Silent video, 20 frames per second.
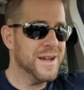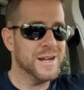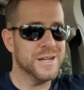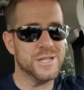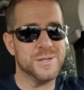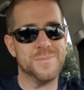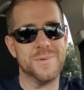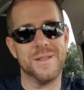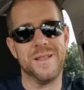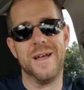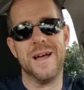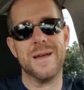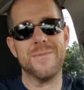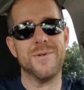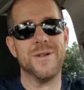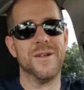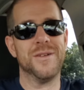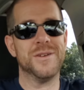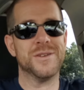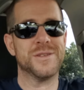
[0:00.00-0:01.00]
and she's been lying
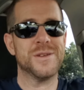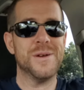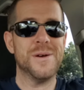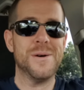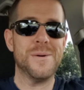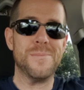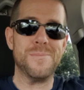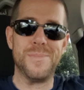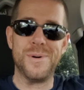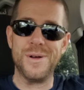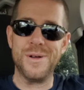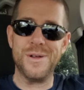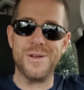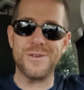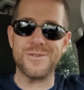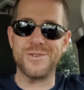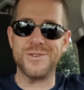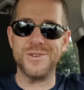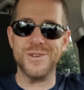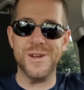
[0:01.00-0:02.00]
about all this
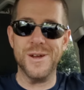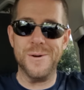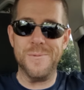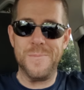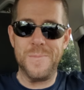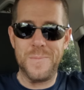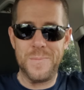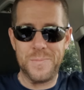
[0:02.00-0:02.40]
bullshit.